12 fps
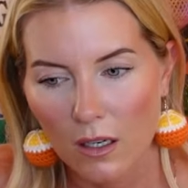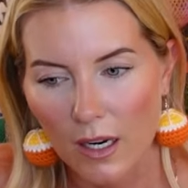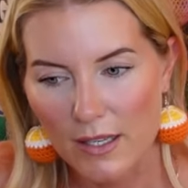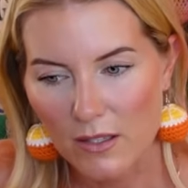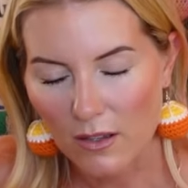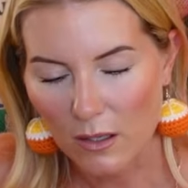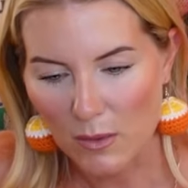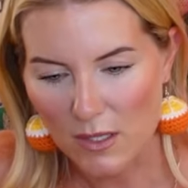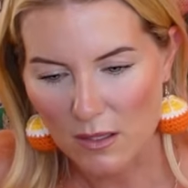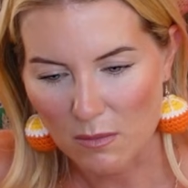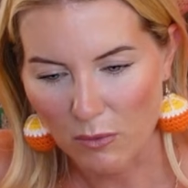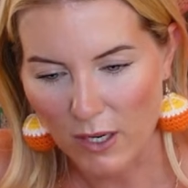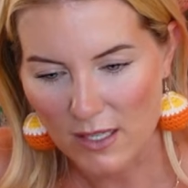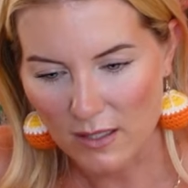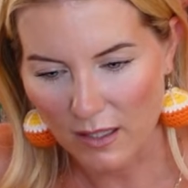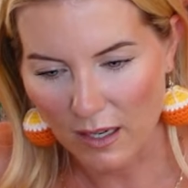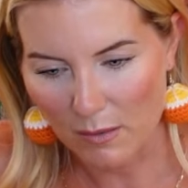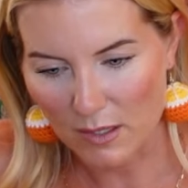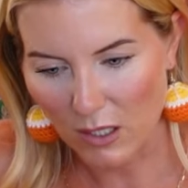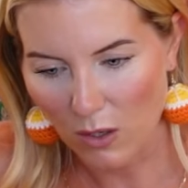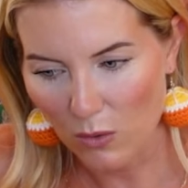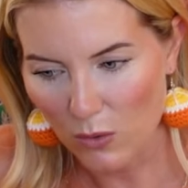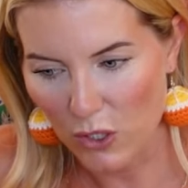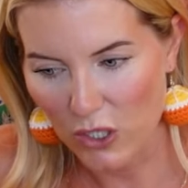I saw that it was this bracelet and I was like,
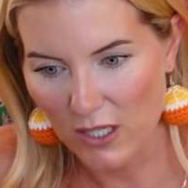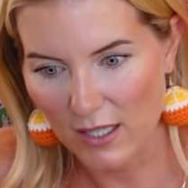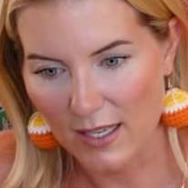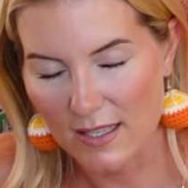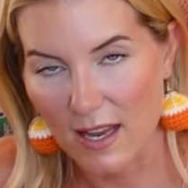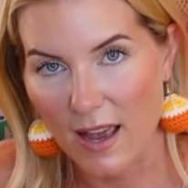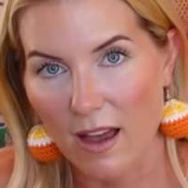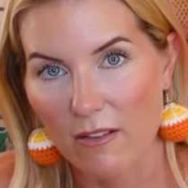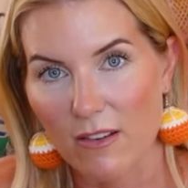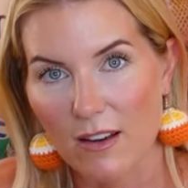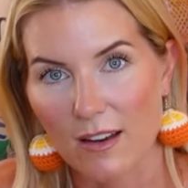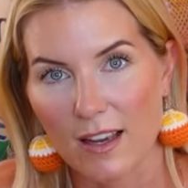oh shit, it's heavy.